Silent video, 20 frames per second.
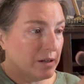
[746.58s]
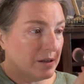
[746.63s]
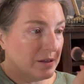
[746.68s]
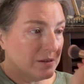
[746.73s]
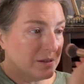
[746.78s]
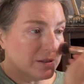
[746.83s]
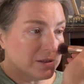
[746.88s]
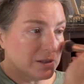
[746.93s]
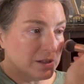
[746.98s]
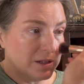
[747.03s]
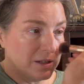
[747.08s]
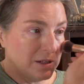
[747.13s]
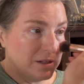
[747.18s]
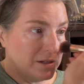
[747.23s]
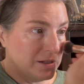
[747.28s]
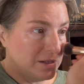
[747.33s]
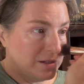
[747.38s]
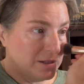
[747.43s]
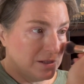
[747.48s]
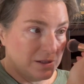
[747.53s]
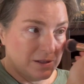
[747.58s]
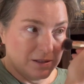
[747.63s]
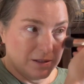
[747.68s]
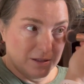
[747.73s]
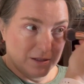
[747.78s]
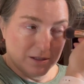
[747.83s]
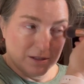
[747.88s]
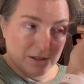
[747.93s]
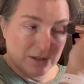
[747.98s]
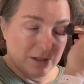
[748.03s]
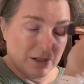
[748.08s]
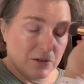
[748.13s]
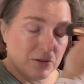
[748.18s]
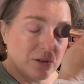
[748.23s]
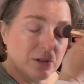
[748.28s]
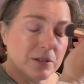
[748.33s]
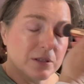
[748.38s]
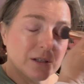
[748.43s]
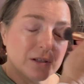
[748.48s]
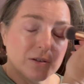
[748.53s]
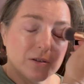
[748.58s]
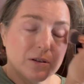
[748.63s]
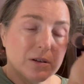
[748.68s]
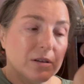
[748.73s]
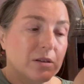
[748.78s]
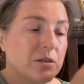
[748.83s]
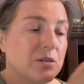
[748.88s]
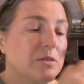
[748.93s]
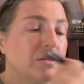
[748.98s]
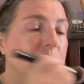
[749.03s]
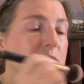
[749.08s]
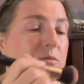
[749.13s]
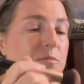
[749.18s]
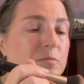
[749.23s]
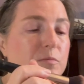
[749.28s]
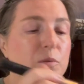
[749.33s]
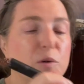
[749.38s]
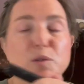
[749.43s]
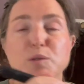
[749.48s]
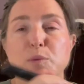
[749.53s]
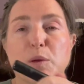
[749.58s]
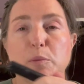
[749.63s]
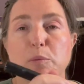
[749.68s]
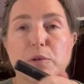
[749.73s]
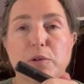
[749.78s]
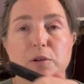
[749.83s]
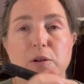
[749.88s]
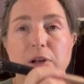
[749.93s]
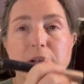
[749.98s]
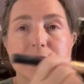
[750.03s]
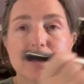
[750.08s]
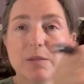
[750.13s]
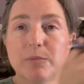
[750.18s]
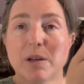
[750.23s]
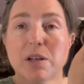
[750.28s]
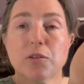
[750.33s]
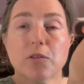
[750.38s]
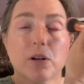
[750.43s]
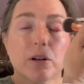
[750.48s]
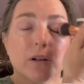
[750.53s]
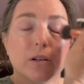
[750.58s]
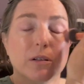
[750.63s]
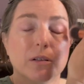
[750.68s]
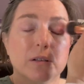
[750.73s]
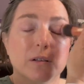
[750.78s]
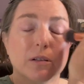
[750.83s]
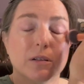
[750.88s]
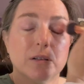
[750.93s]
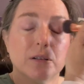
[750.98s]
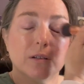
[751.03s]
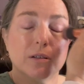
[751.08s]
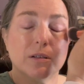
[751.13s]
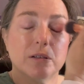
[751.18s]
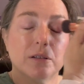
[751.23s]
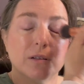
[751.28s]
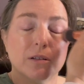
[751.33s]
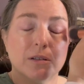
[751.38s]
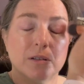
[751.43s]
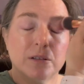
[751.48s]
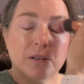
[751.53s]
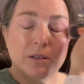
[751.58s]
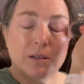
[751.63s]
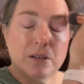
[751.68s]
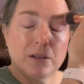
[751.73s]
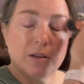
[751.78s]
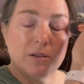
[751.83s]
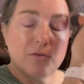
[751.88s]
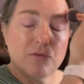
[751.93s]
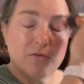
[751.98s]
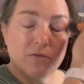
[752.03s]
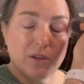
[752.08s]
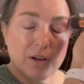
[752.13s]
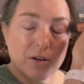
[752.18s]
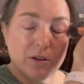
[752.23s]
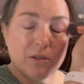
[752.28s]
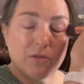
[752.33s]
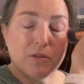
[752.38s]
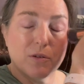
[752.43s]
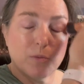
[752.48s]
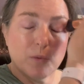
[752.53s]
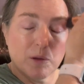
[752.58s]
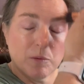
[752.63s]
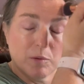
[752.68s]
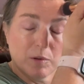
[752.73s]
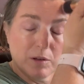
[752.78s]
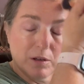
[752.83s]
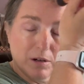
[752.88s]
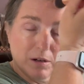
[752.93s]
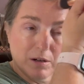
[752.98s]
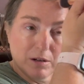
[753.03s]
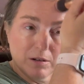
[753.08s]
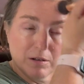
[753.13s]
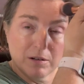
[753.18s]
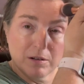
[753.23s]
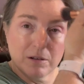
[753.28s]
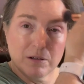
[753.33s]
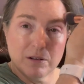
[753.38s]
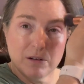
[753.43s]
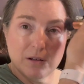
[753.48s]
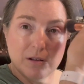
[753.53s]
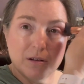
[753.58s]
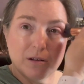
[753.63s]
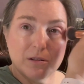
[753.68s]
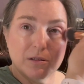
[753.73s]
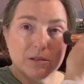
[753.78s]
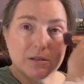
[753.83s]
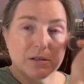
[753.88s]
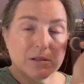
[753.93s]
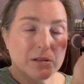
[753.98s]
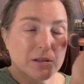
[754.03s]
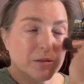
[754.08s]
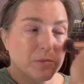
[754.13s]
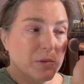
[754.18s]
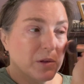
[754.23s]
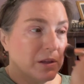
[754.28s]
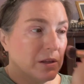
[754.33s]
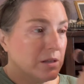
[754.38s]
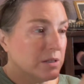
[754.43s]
the skin is, etc., etc. Most people are not symmetrical. Very few people are completely